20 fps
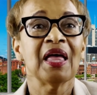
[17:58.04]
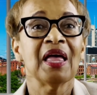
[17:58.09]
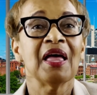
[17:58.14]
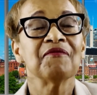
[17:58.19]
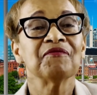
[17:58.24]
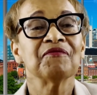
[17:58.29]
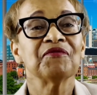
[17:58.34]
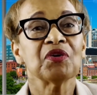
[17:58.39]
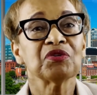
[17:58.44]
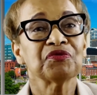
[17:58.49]

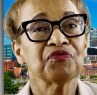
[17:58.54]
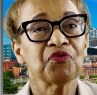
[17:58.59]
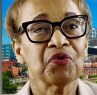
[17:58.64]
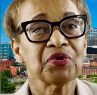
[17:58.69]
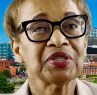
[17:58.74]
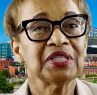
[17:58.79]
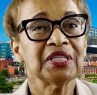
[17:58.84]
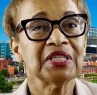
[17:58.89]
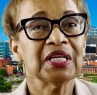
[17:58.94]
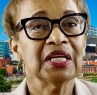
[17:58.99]
Verse
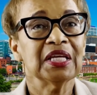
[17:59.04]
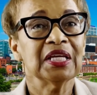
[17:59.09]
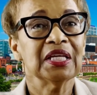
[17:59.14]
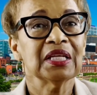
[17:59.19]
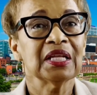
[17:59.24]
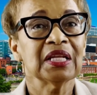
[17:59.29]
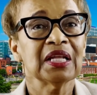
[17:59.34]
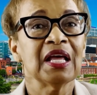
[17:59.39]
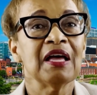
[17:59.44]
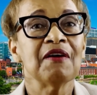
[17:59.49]
14,
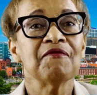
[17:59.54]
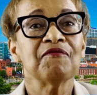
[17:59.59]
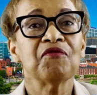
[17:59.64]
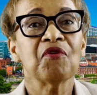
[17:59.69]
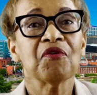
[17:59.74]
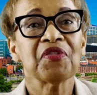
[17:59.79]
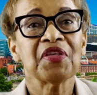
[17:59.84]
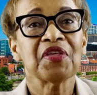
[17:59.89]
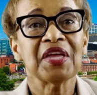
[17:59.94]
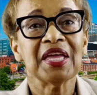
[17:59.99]

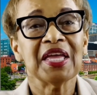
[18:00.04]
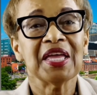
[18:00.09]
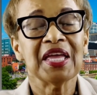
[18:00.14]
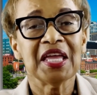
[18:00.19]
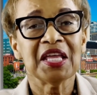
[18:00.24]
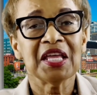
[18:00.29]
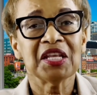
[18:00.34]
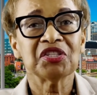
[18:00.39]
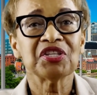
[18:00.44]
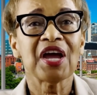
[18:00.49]
"For the
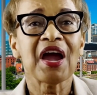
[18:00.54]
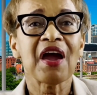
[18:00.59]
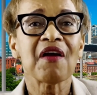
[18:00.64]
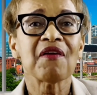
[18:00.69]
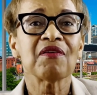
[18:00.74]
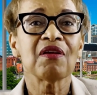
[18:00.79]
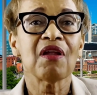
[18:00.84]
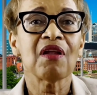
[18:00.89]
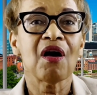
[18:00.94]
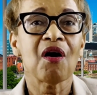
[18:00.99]
entire
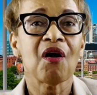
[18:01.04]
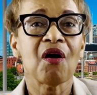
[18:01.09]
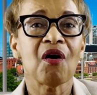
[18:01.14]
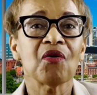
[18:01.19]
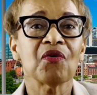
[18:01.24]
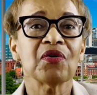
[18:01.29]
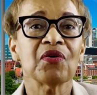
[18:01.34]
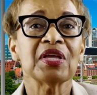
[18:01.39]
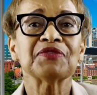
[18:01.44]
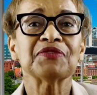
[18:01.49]

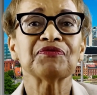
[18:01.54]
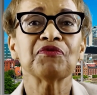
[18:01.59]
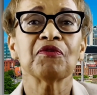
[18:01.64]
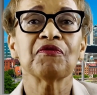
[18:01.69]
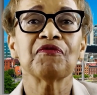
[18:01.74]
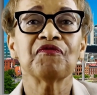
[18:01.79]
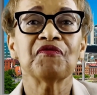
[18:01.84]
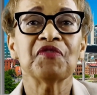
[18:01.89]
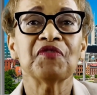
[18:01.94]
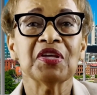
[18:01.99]
law is
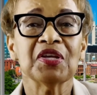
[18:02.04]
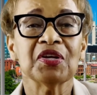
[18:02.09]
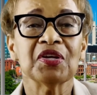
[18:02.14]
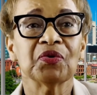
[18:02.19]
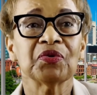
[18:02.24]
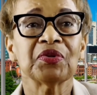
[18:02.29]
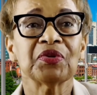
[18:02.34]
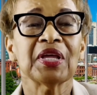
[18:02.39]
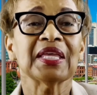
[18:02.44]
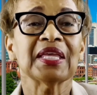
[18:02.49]

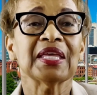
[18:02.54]
fulfilled in